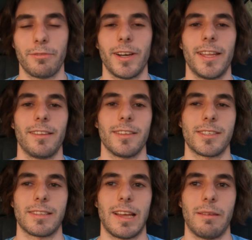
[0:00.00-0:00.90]
fighting
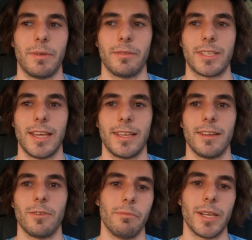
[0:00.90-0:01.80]
this time and
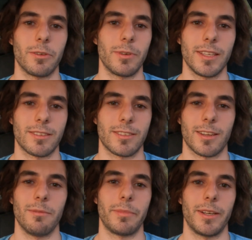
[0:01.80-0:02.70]
taking bigger risks
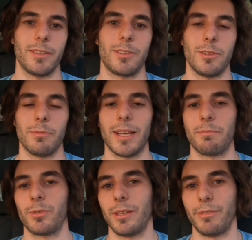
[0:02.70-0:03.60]
compared to my
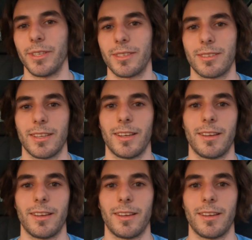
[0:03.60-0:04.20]
previous